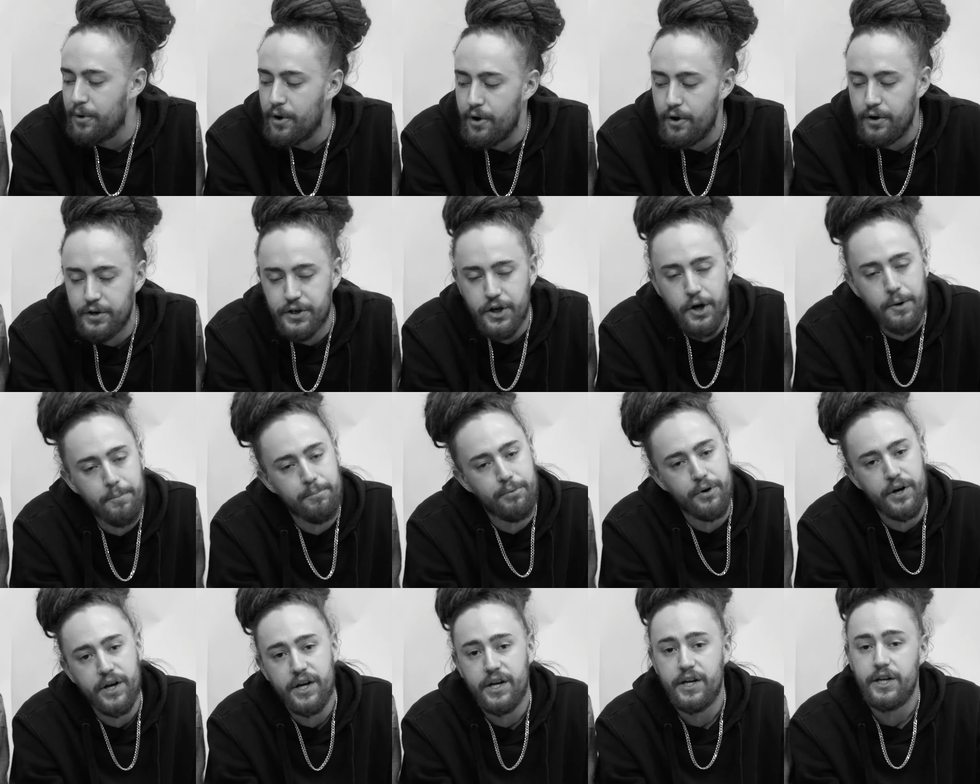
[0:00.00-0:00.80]
burn your
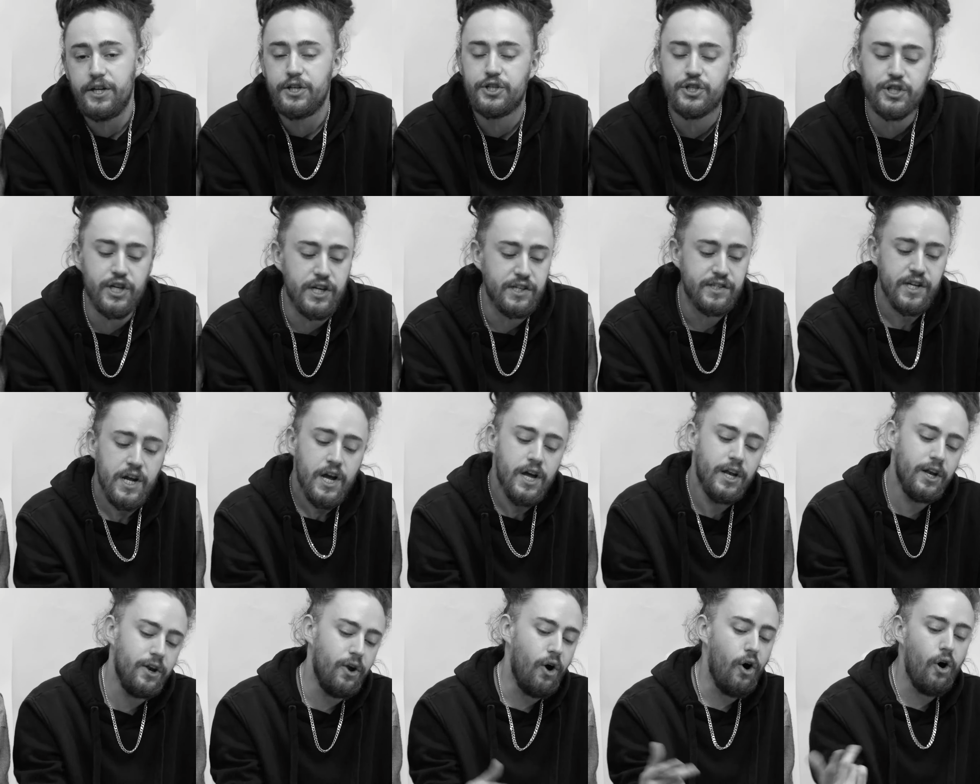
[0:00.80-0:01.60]
bridges
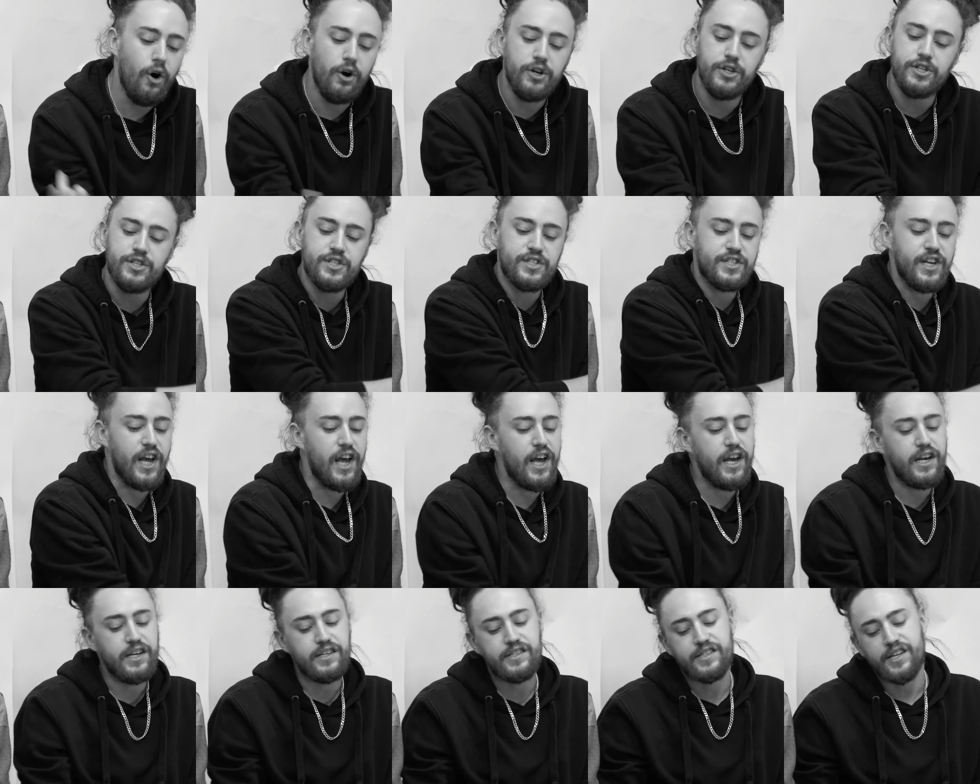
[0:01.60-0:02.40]
No, you
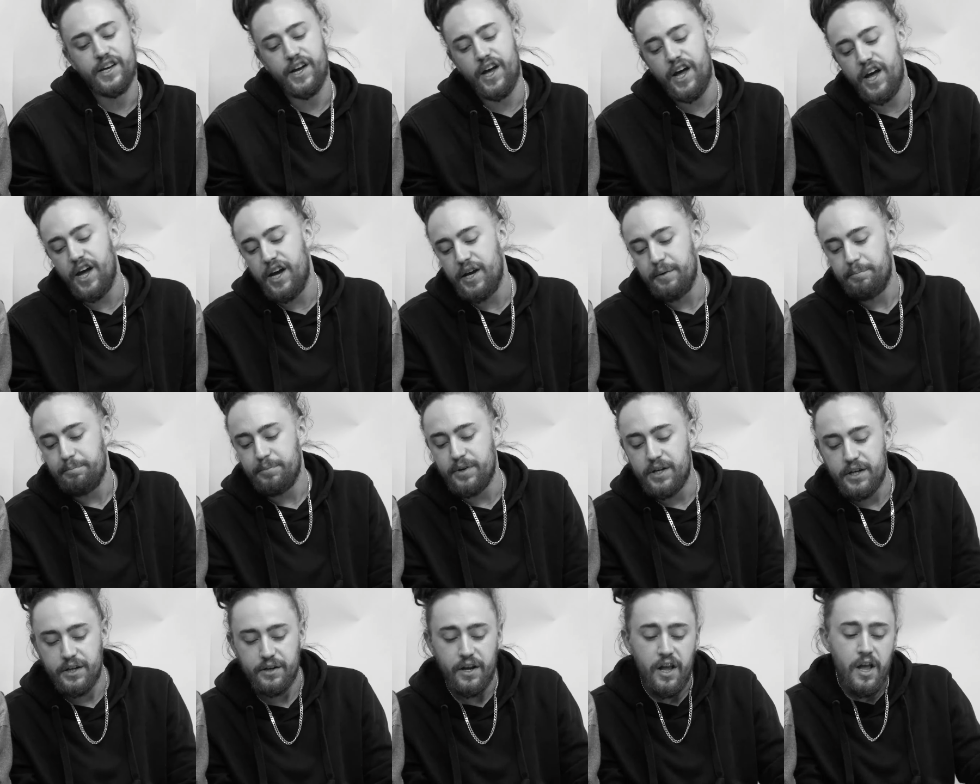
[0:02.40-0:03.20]
say you hate
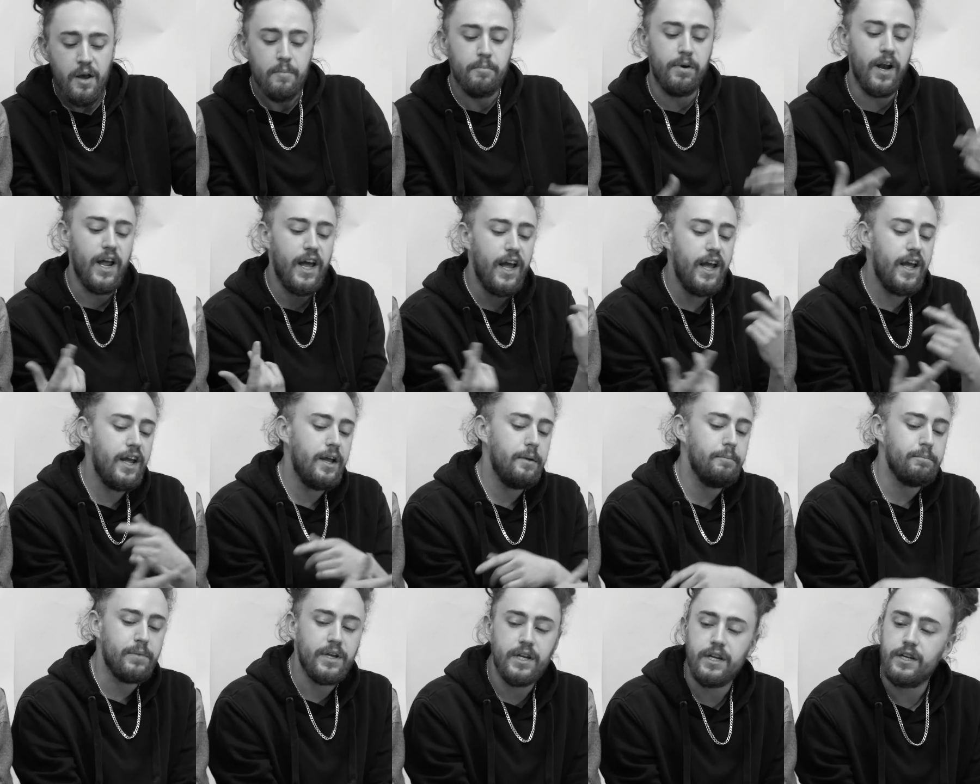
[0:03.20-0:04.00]
me,
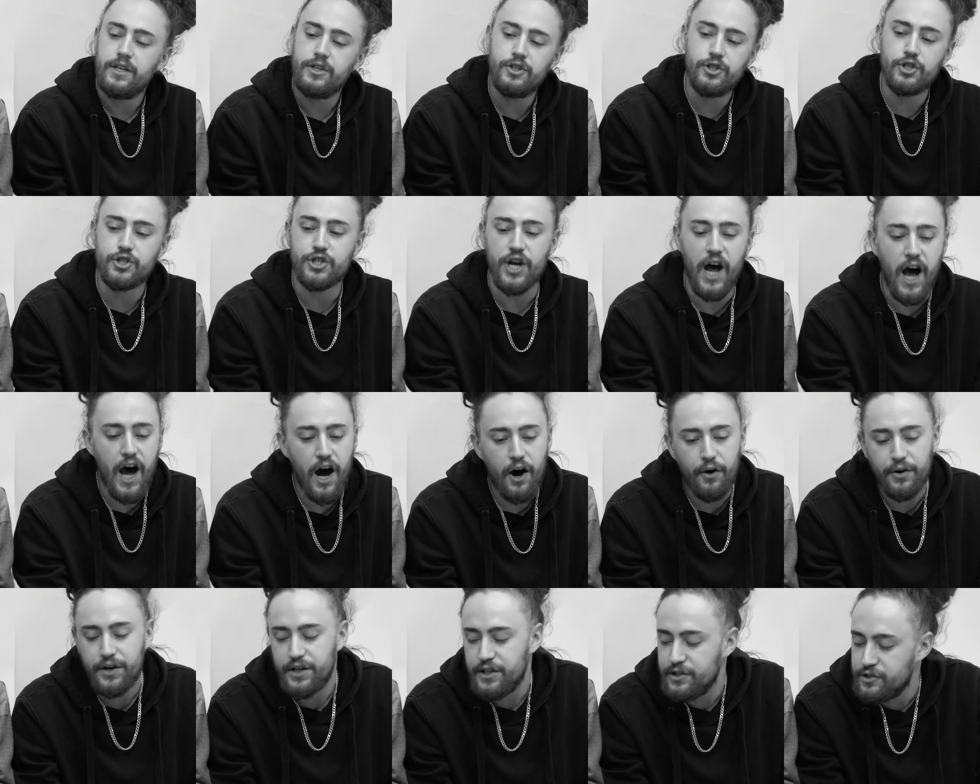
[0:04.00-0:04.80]
blame me,
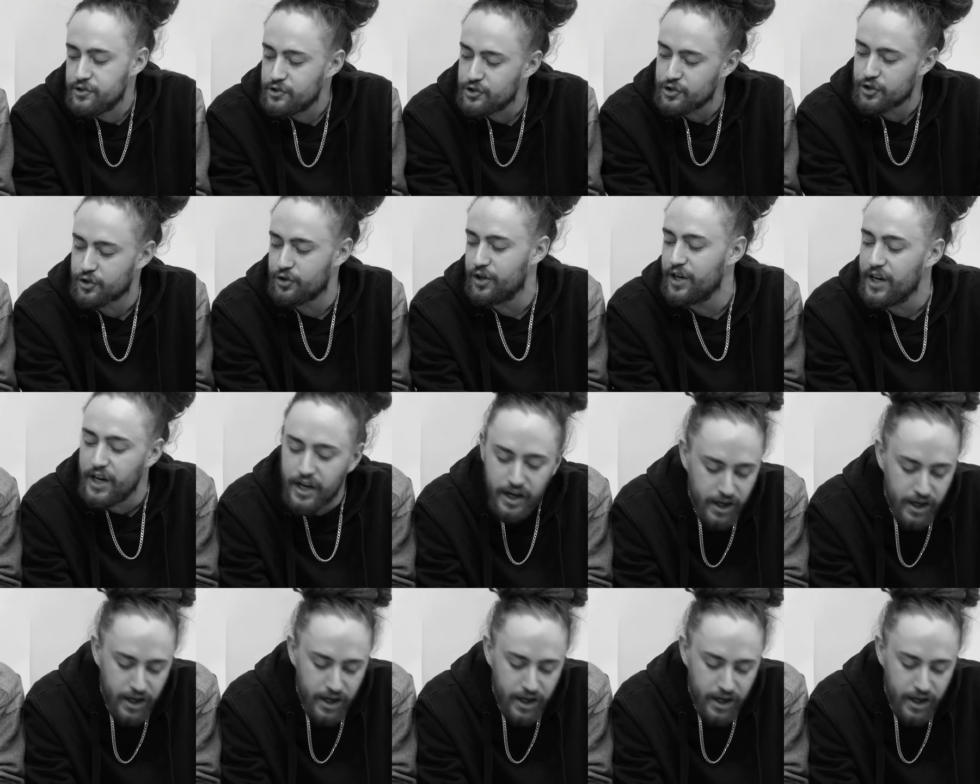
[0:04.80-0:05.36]
shout and scream